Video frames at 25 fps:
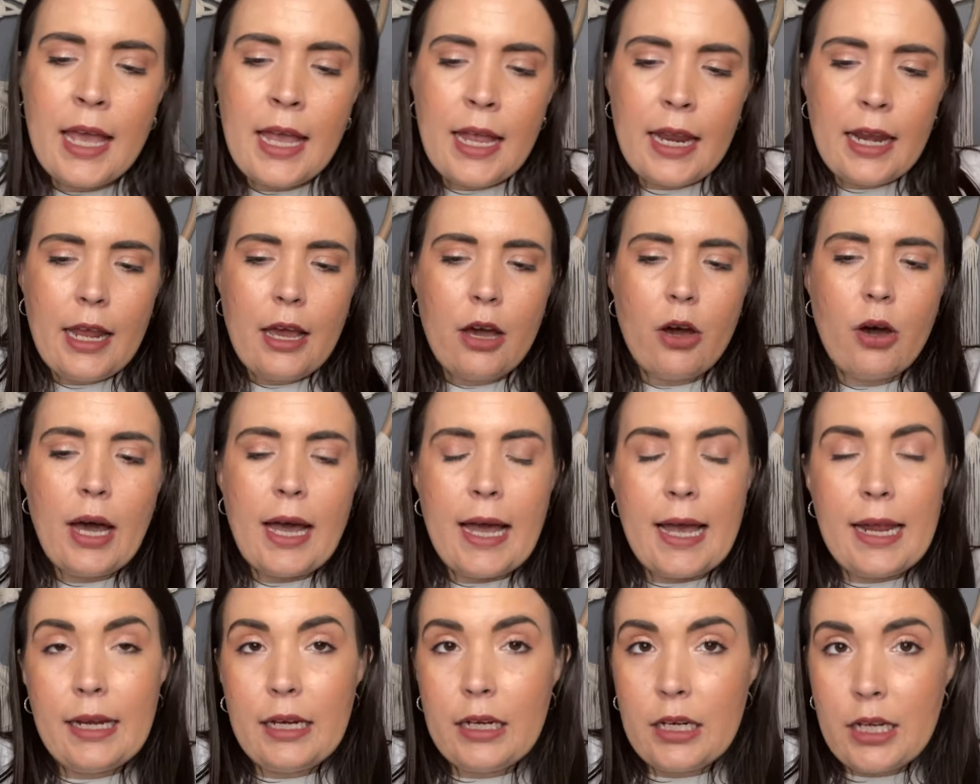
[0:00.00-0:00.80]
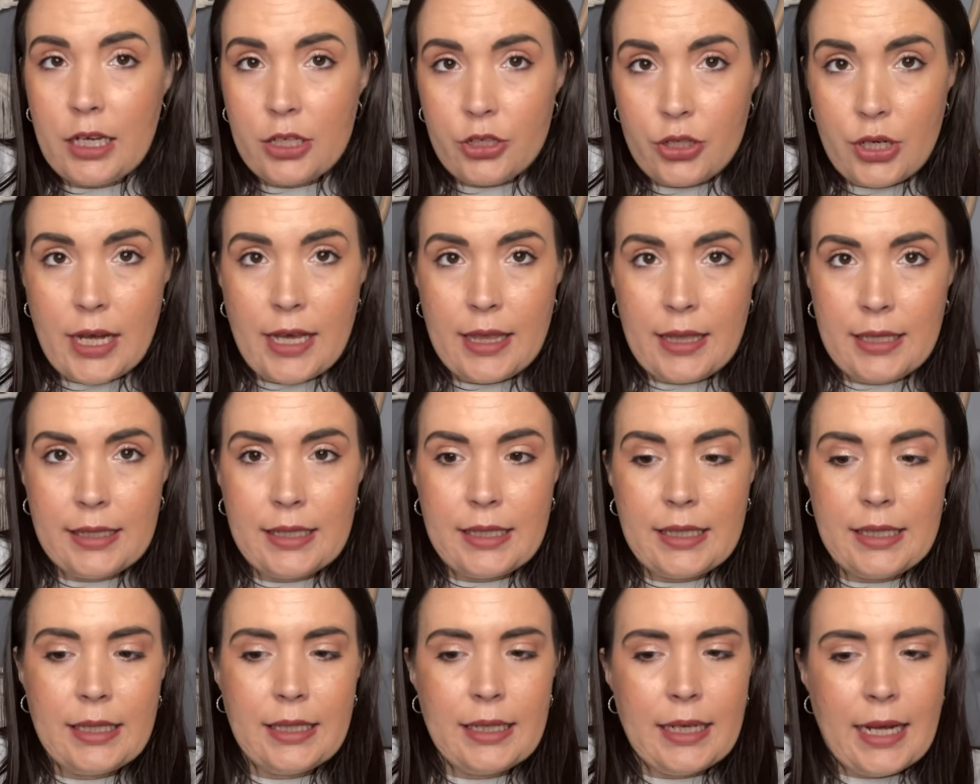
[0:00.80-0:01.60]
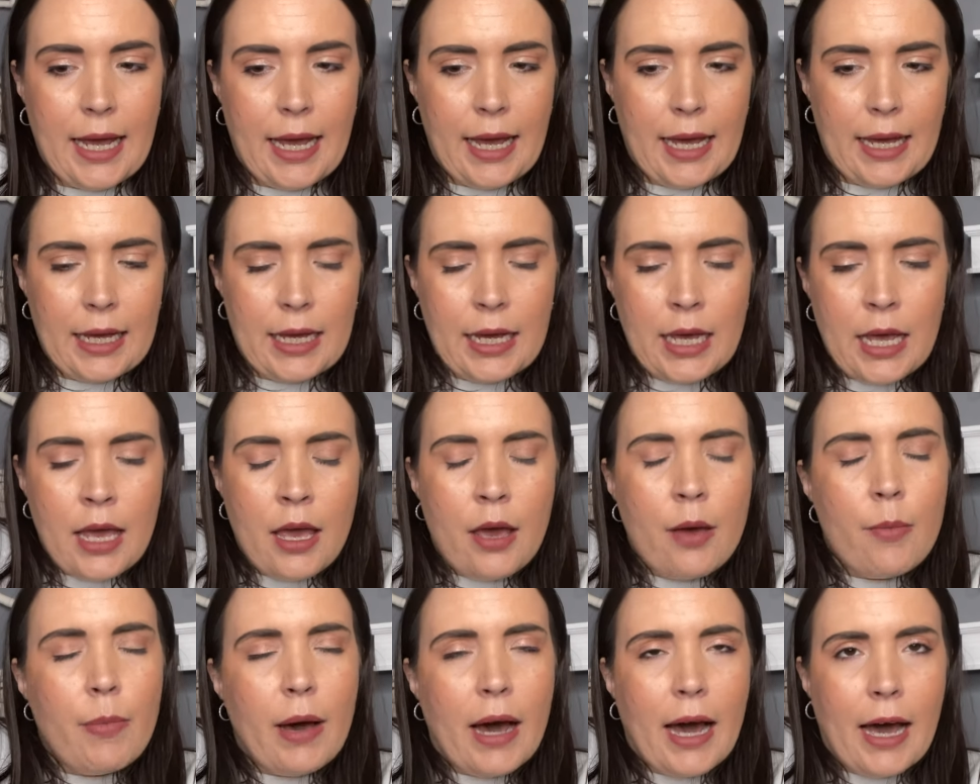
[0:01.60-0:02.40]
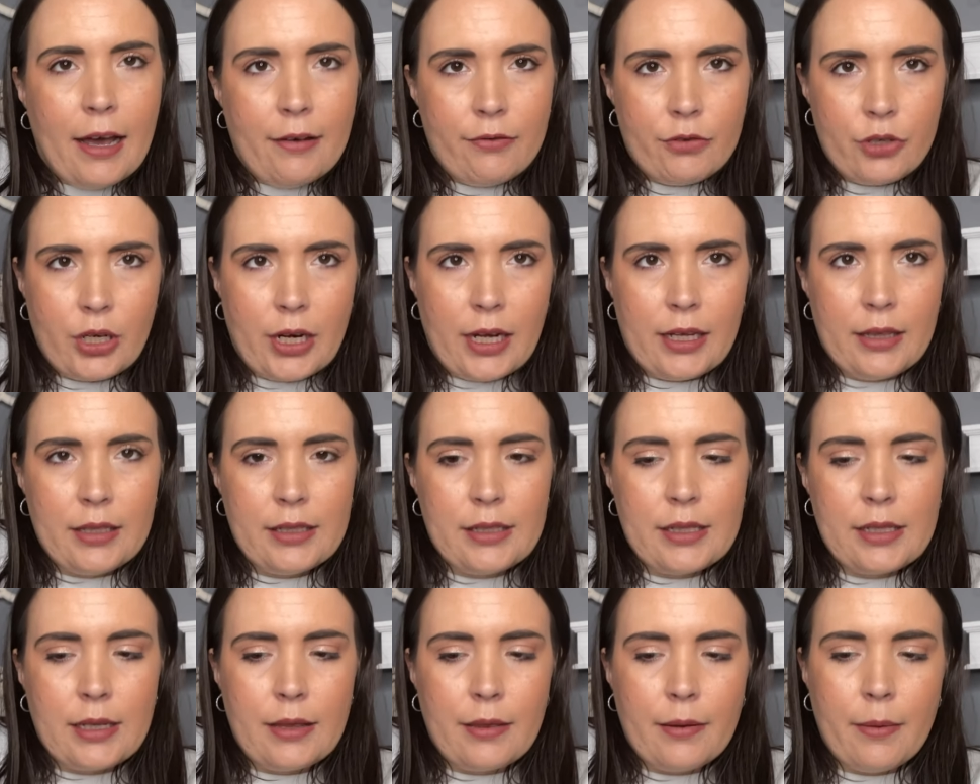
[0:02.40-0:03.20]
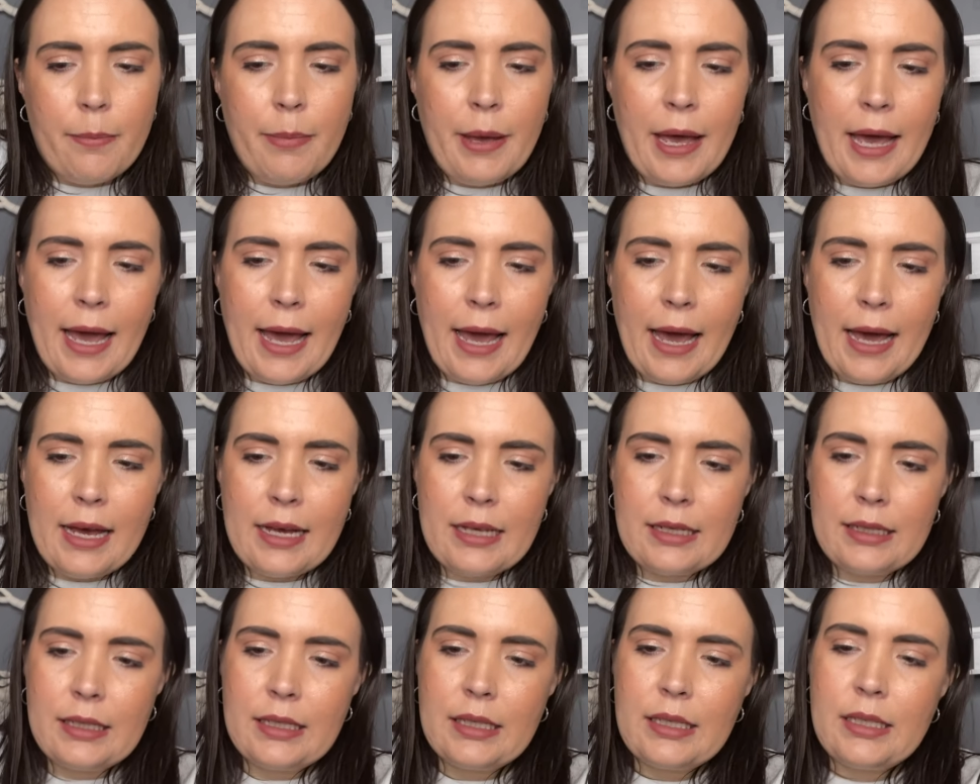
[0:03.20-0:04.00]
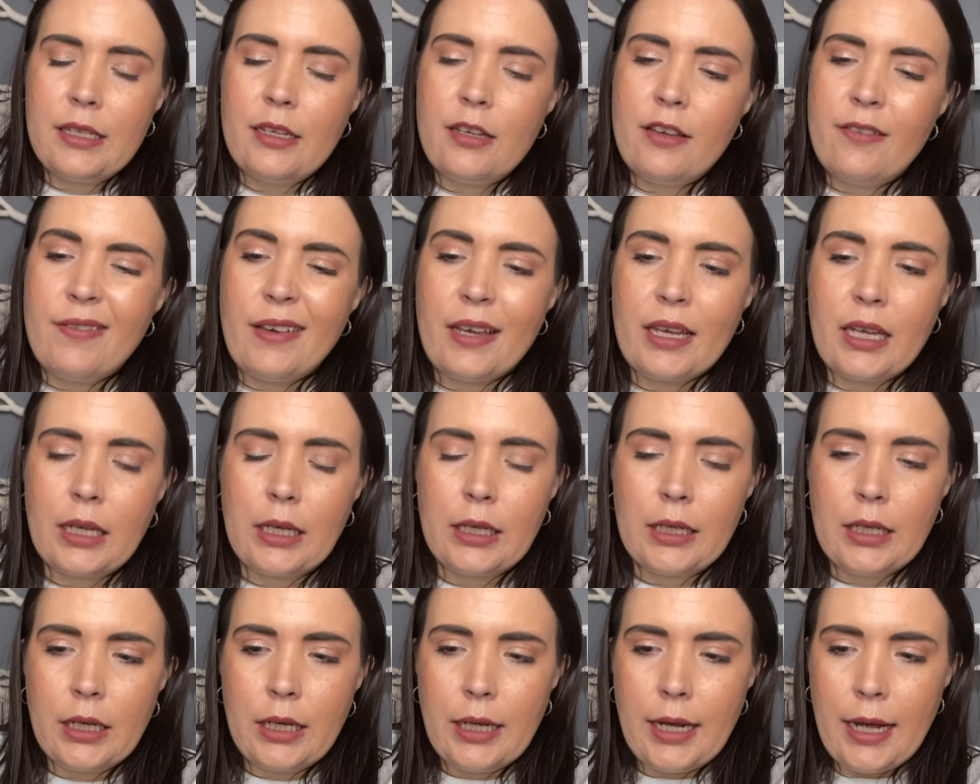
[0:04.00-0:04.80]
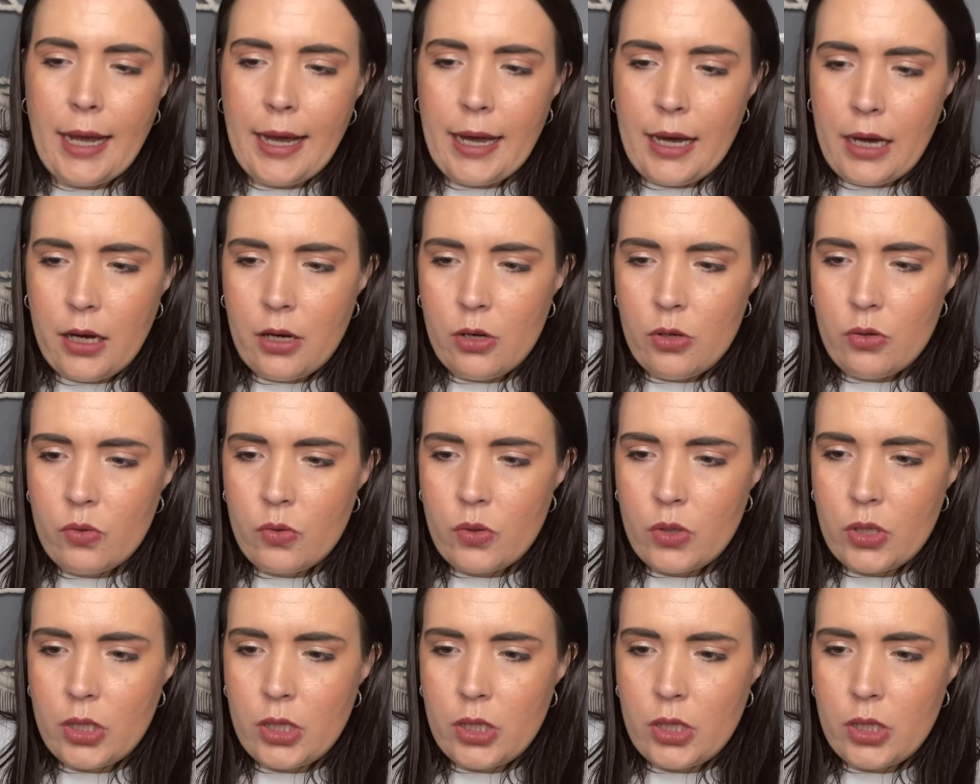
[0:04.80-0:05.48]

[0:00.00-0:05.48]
Now, I did not try this today, but I have tried this in the past. If I can get it out.